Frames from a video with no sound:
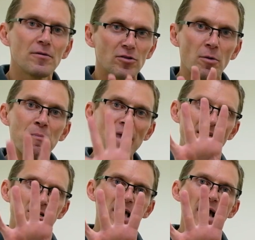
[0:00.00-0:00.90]
The
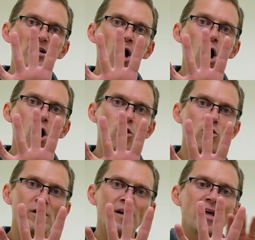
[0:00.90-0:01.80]
peaks on that
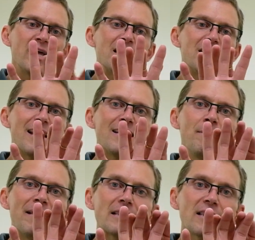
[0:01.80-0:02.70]
hone need to
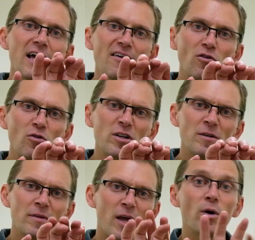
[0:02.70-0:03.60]
be leveled.
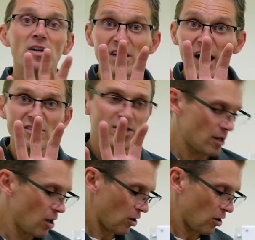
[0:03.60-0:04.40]
And what does it